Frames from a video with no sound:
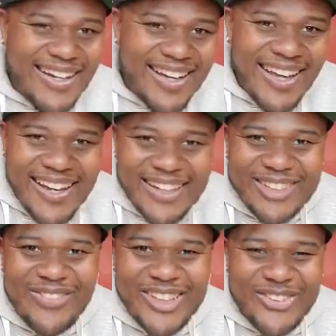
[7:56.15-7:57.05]

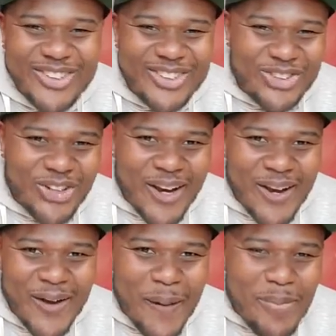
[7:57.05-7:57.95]
Just messing with you,
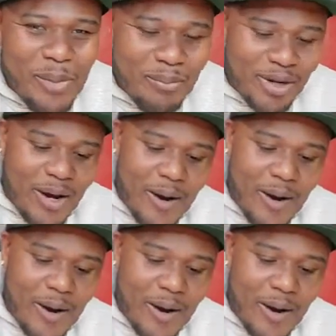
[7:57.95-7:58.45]
Trey. But